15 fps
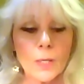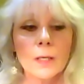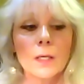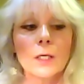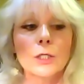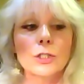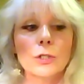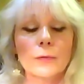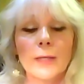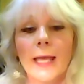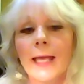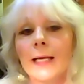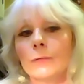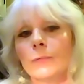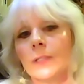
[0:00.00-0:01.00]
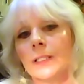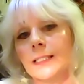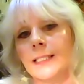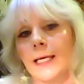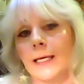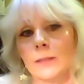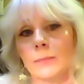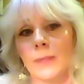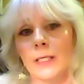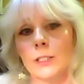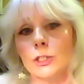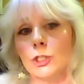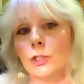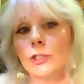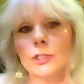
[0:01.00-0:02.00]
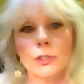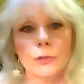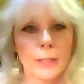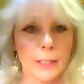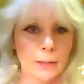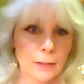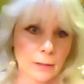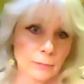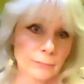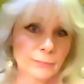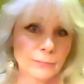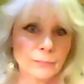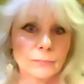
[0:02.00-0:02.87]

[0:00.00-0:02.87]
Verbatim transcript: So they hadn't really taken me to church or anything.